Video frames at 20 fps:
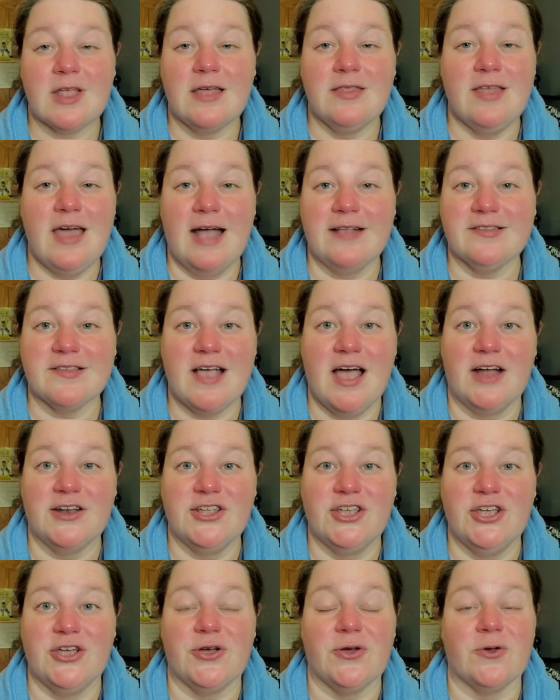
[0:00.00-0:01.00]
that's on
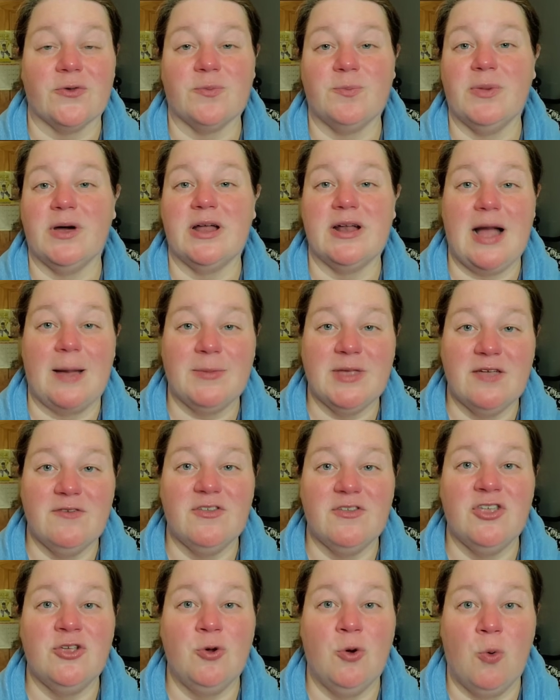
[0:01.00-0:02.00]
you, but I'm
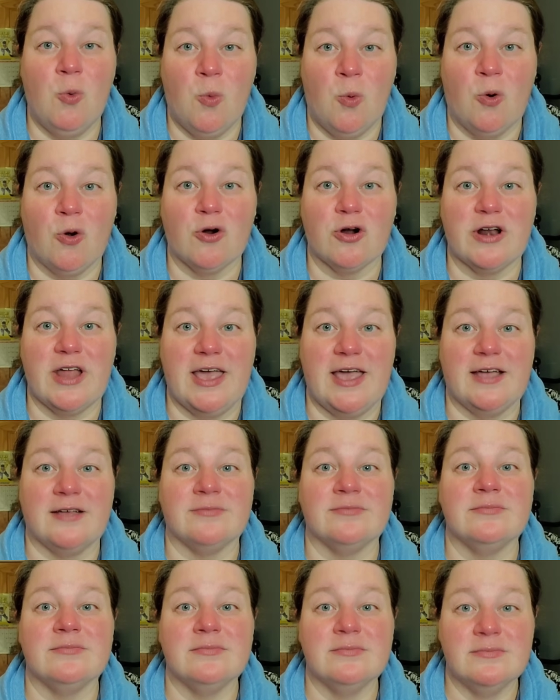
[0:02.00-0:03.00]
giving you a warning.
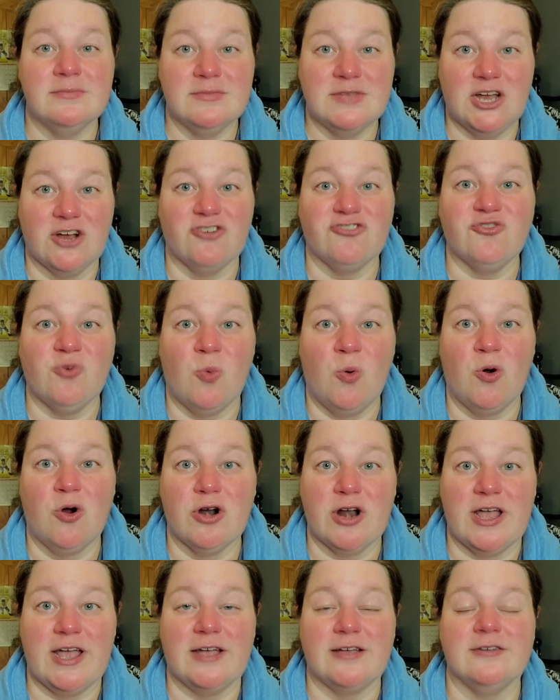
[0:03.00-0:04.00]
Here's your
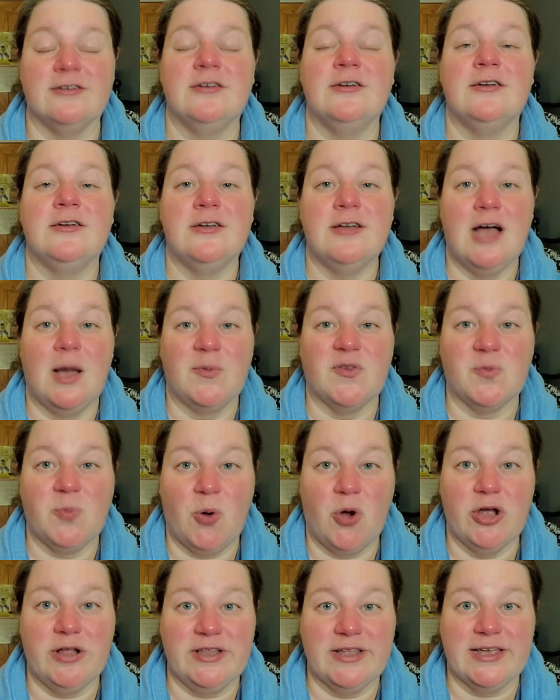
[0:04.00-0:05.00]
warning. I'm
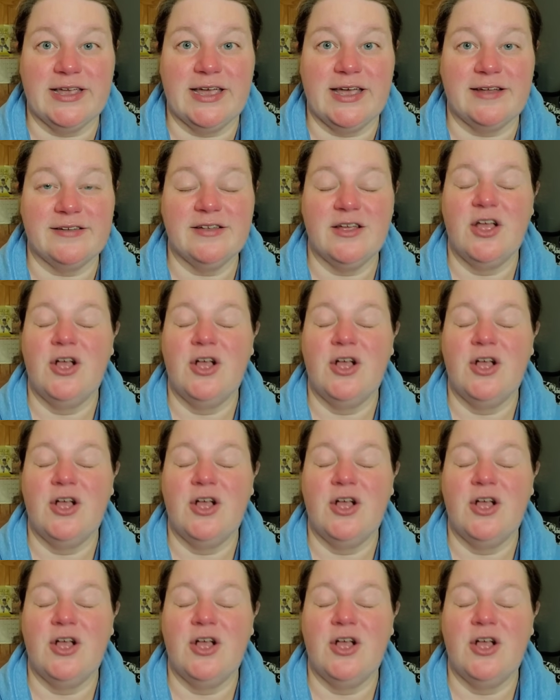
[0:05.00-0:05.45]
spoiling it.